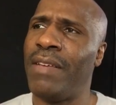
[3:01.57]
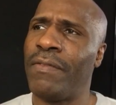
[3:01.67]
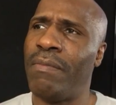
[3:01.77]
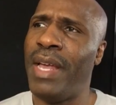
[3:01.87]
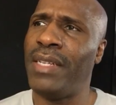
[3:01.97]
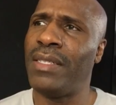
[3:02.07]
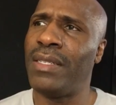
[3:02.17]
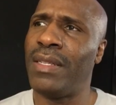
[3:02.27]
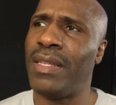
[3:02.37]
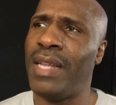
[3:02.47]
information
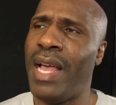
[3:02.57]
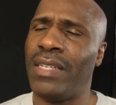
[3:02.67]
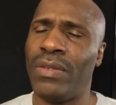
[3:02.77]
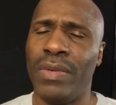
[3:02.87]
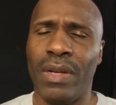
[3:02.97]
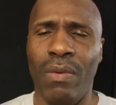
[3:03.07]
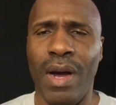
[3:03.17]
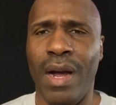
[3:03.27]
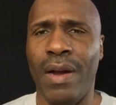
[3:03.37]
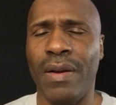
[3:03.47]
to the National
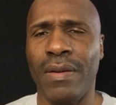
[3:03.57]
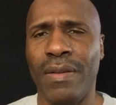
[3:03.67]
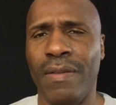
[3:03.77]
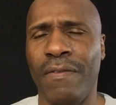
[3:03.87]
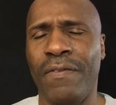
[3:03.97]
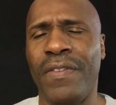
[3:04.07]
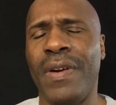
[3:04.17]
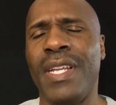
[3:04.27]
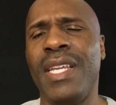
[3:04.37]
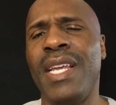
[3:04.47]
Enquirer for
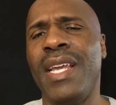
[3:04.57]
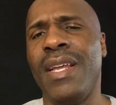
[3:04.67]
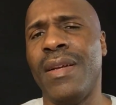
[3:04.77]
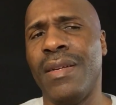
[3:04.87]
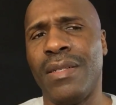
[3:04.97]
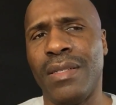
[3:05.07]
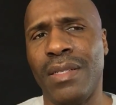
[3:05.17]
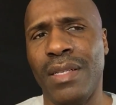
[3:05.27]
years.